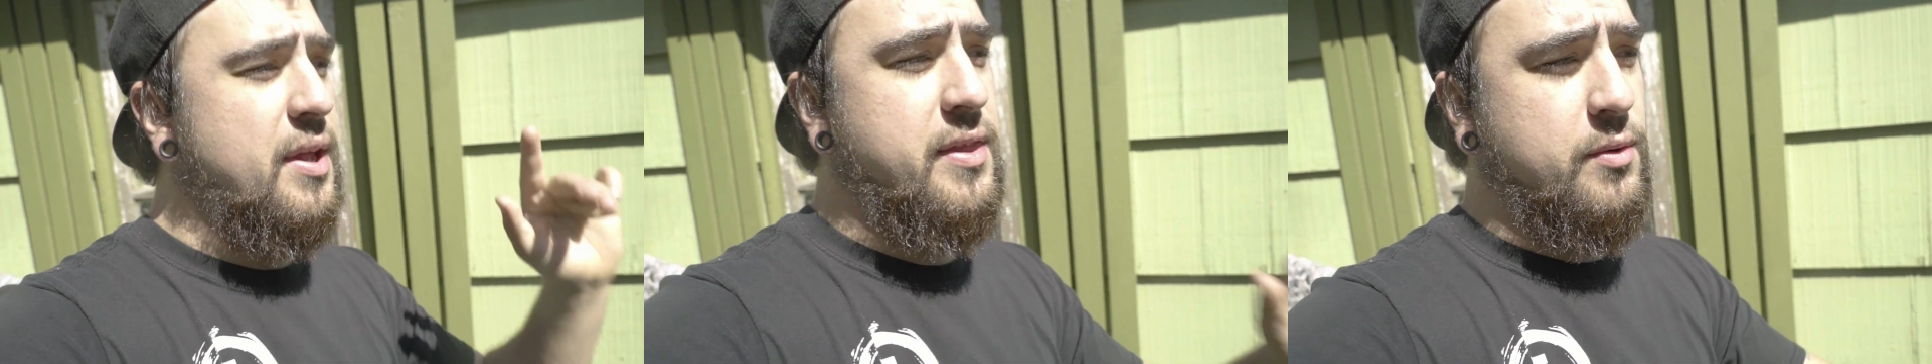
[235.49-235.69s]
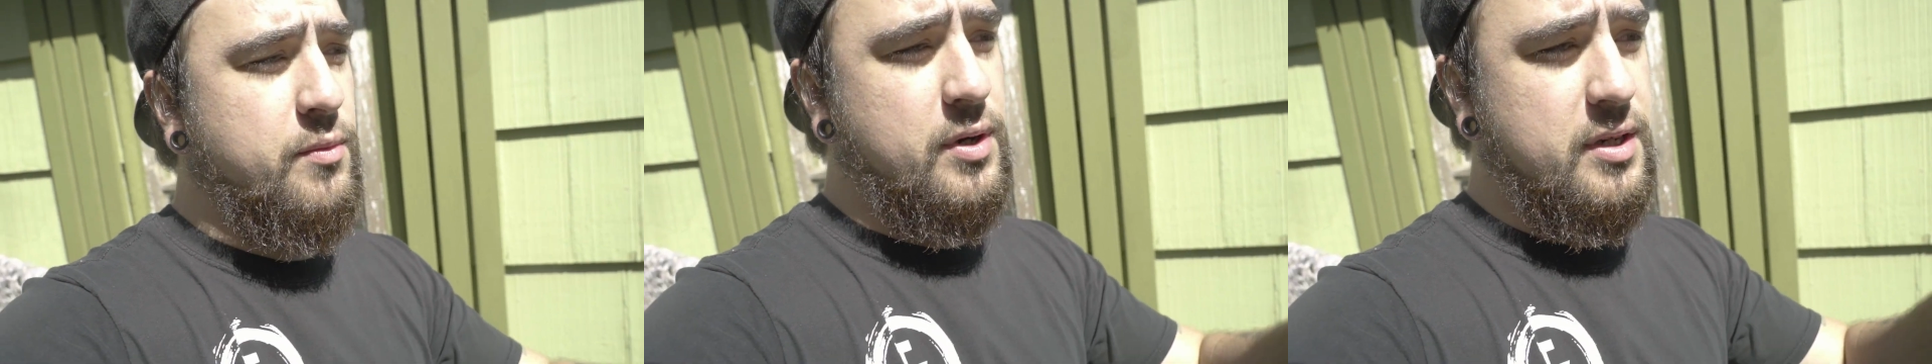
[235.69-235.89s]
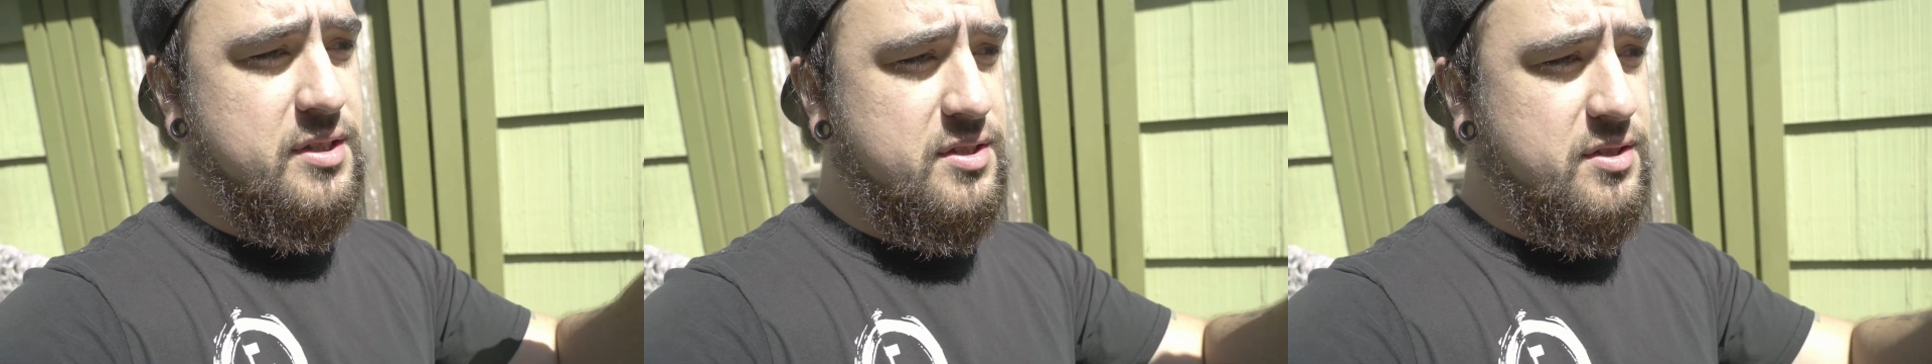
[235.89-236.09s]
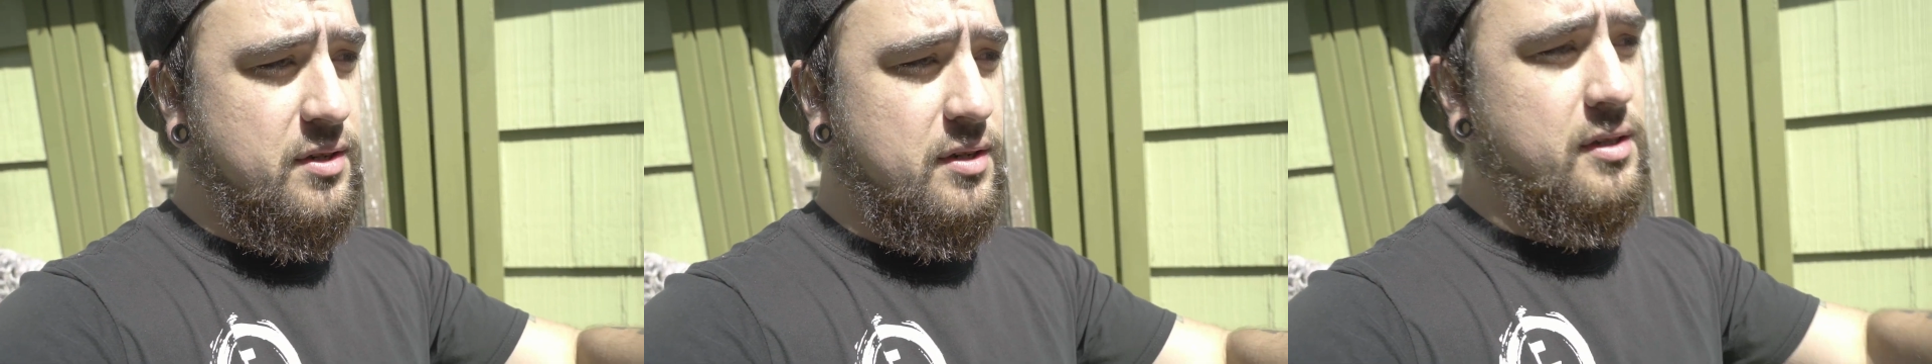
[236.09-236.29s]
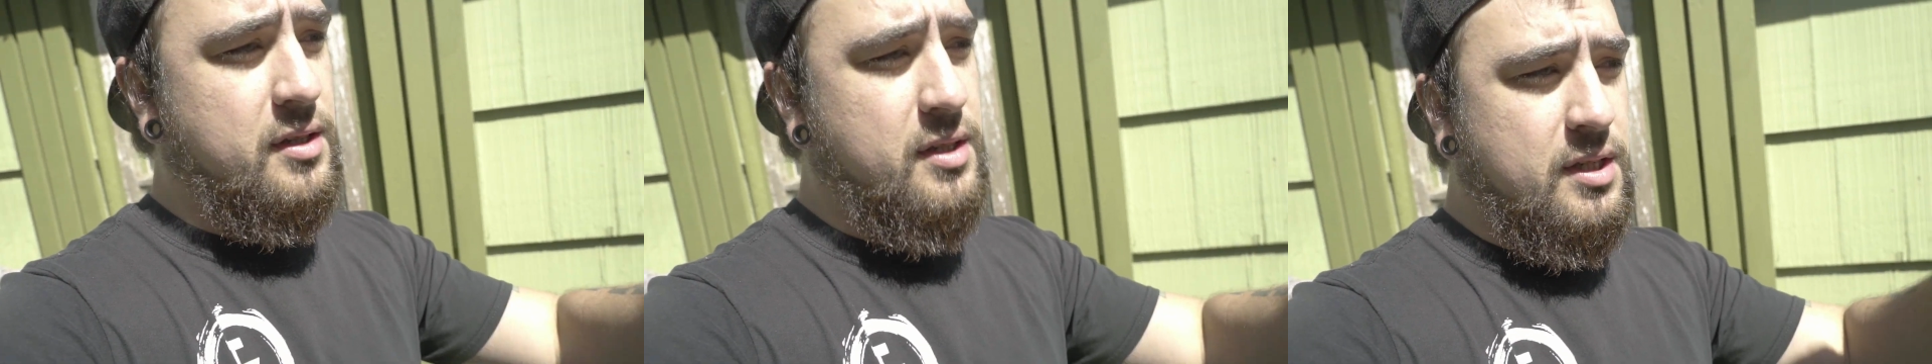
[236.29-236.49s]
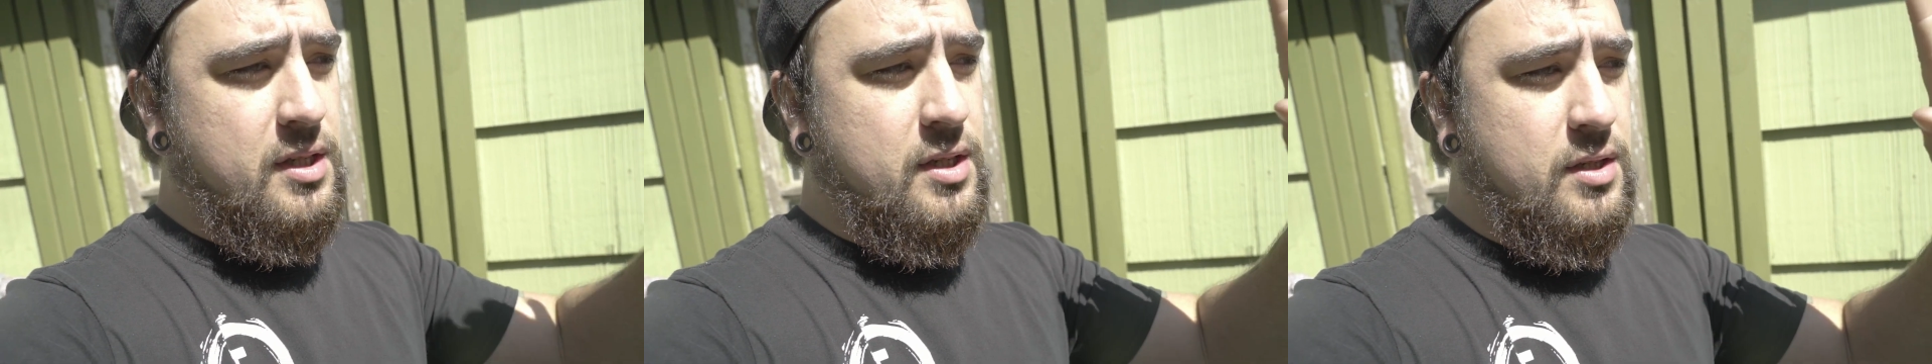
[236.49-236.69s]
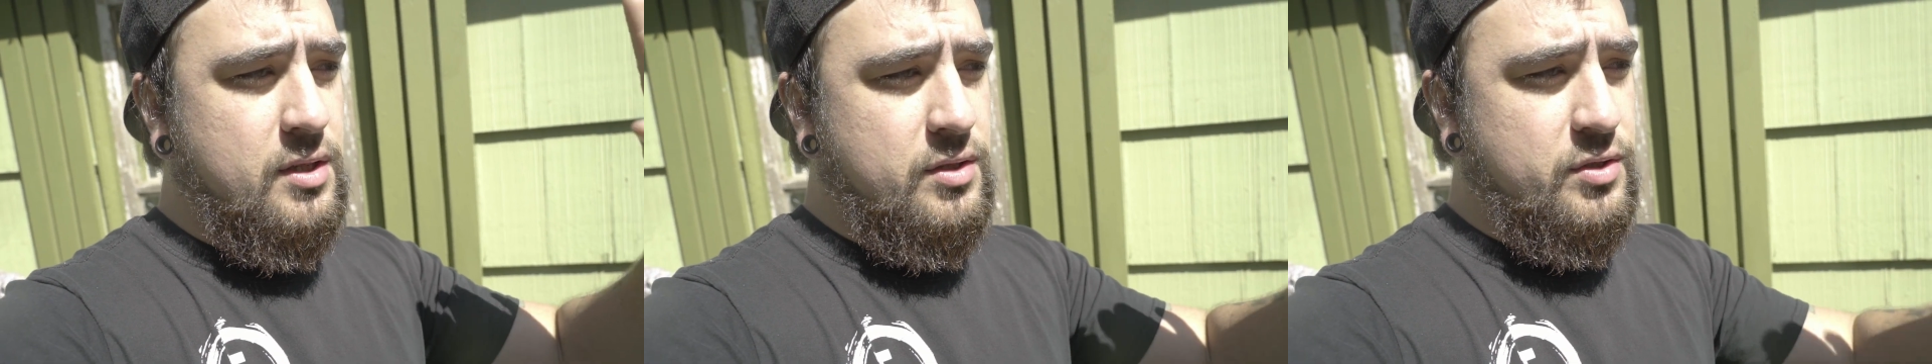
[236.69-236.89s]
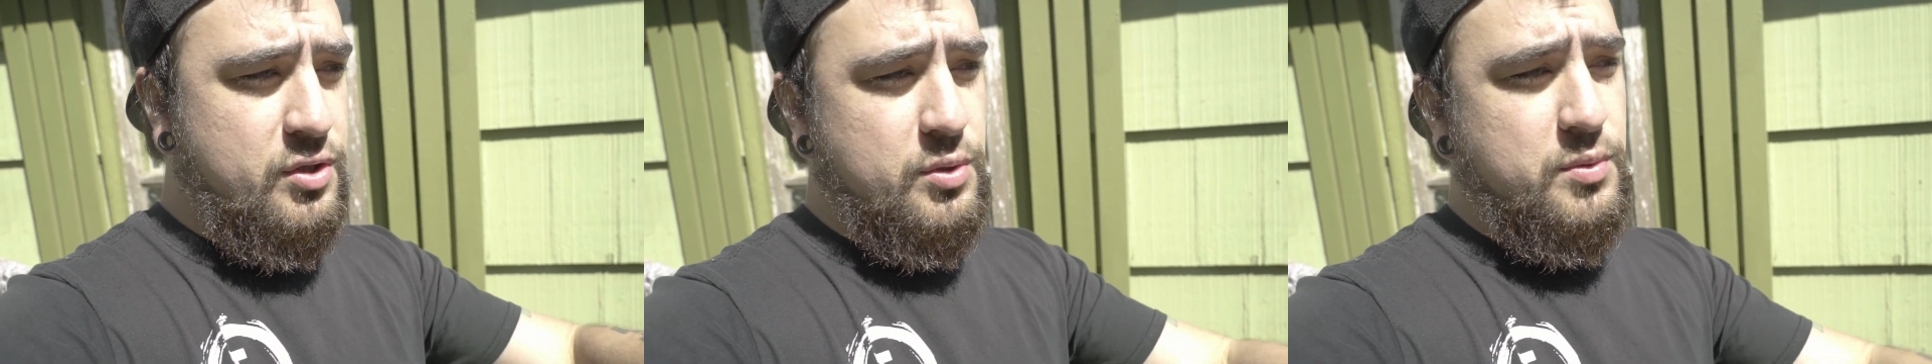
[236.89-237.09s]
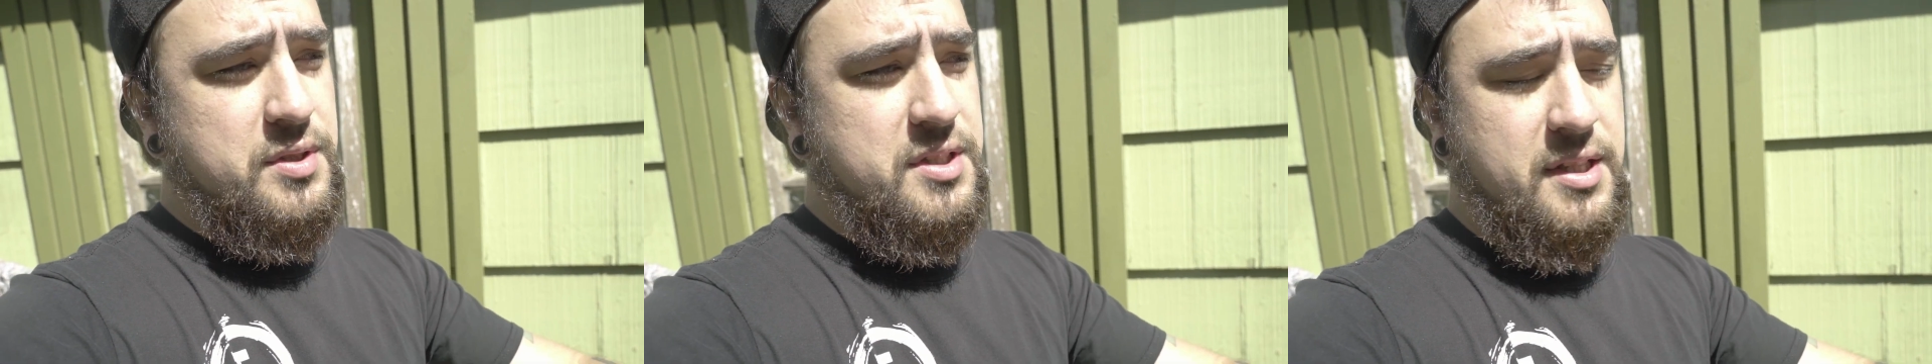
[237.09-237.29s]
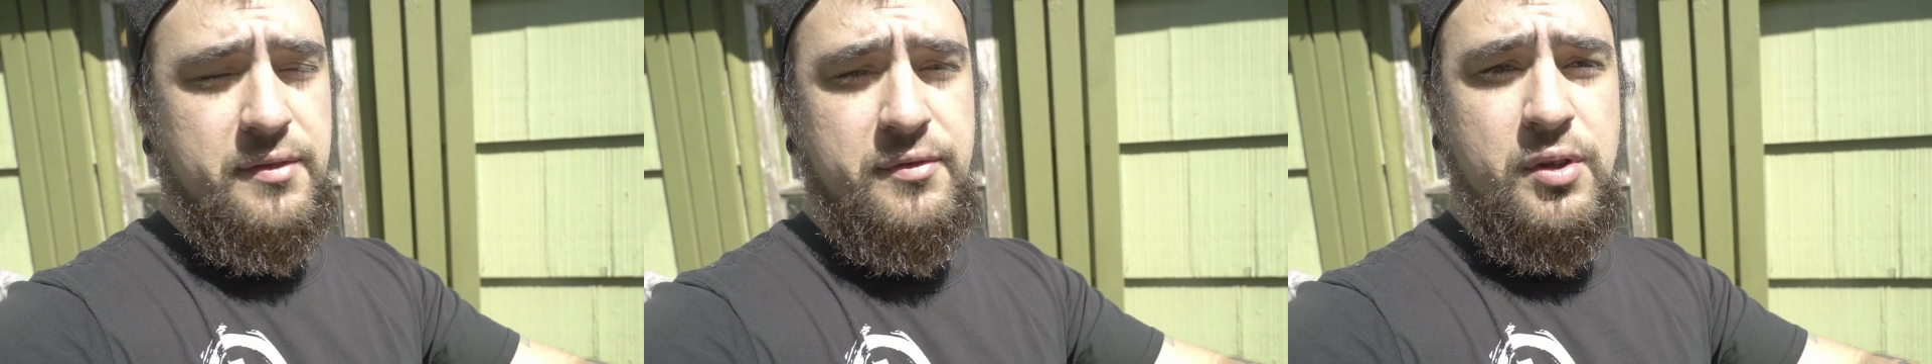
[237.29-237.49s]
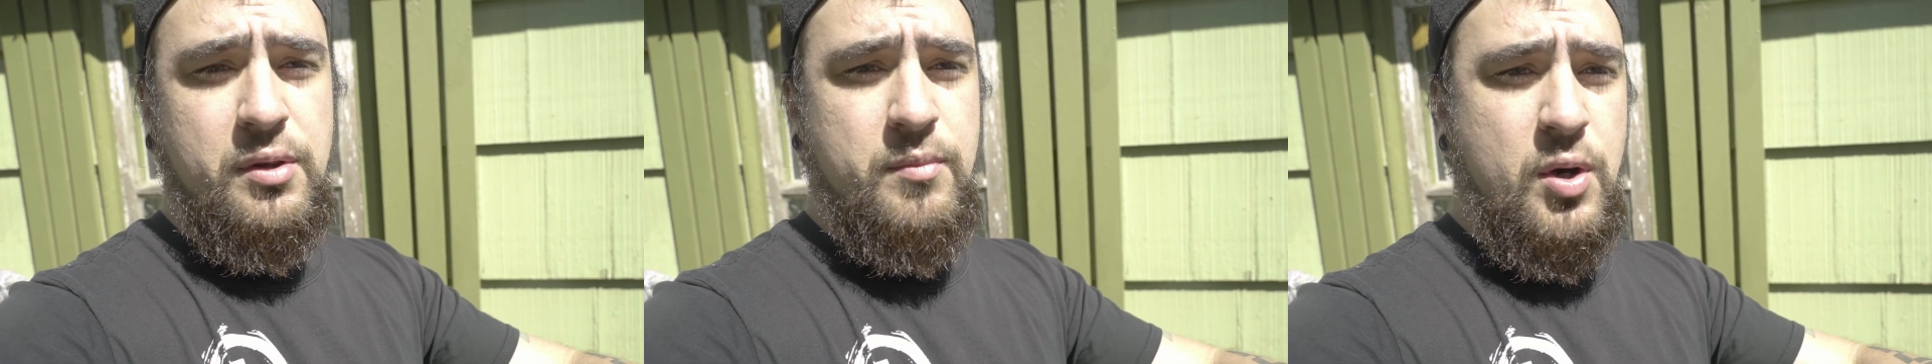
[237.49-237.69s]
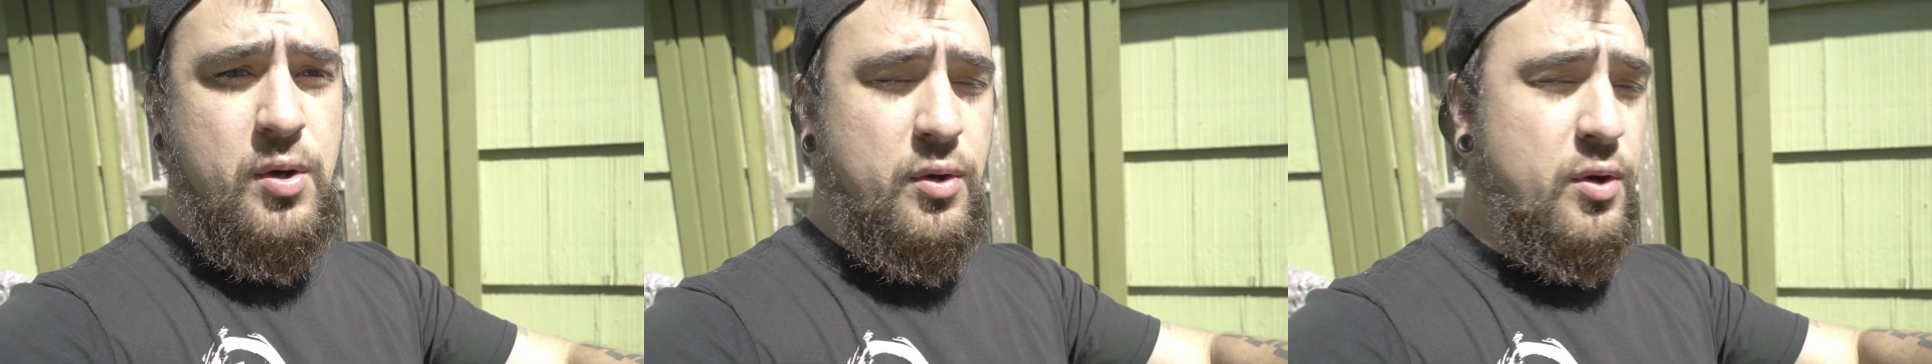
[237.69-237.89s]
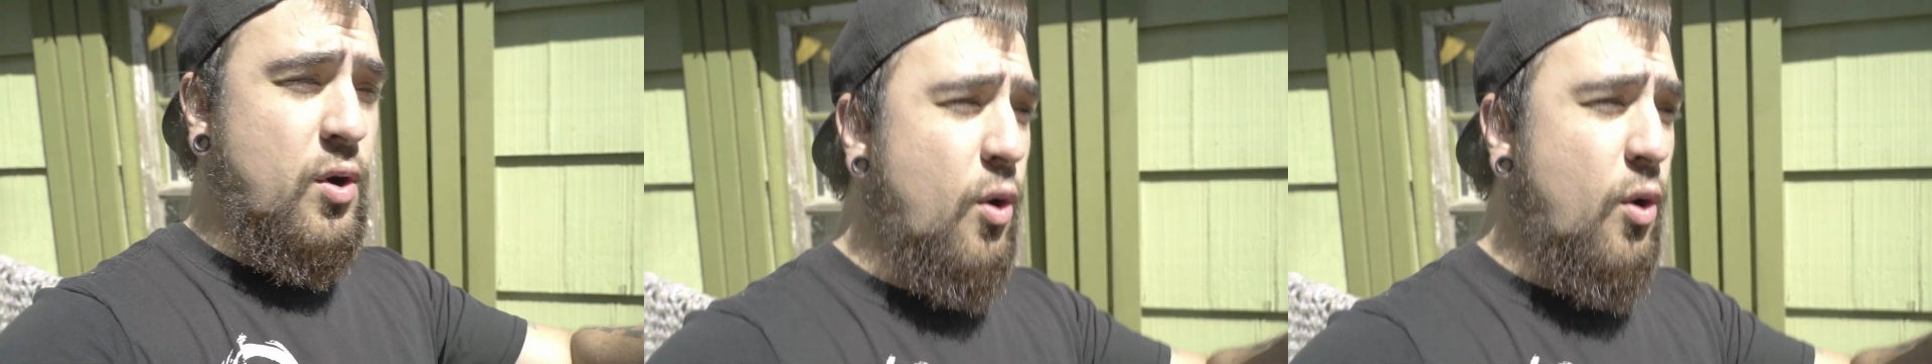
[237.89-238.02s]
and then we're gonna start doing stuff to the motor.